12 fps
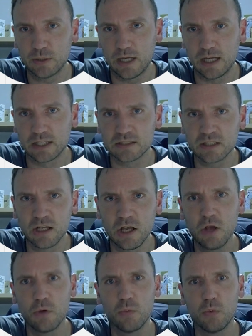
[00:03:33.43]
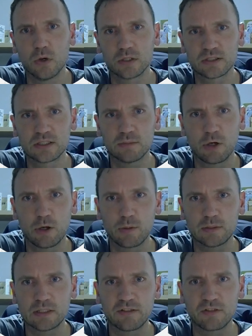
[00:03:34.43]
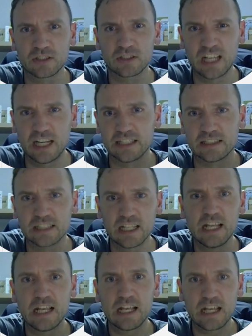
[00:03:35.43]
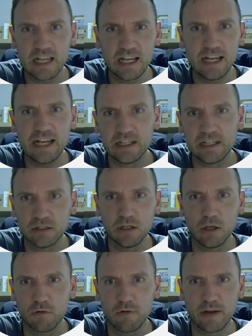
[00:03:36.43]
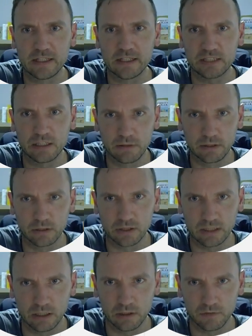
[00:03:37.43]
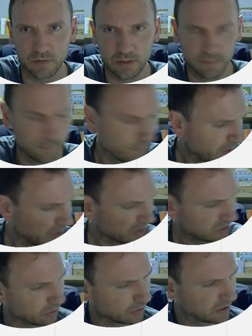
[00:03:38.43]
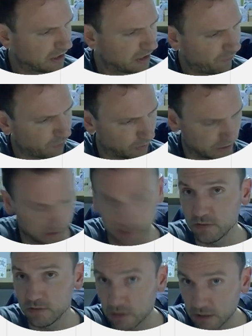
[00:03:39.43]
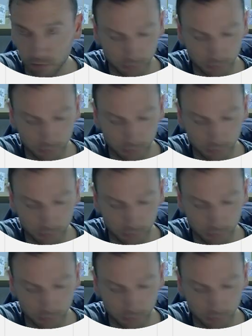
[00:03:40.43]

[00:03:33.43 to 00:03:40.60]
ask what's the probability they've got height in a range that we're looking over. So a different question that